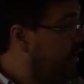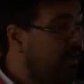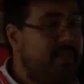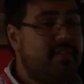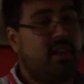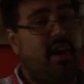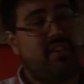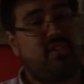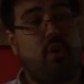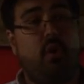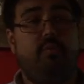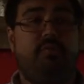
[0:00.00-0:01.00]
And this guy
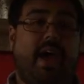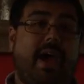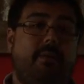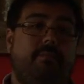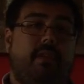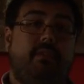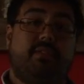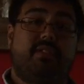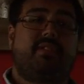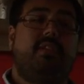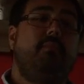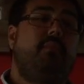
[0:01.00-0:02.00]
solved that. And it was a
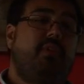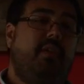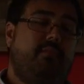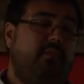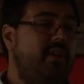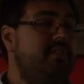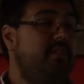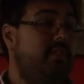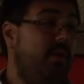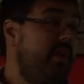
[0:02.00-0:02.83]
simple thing for us to do.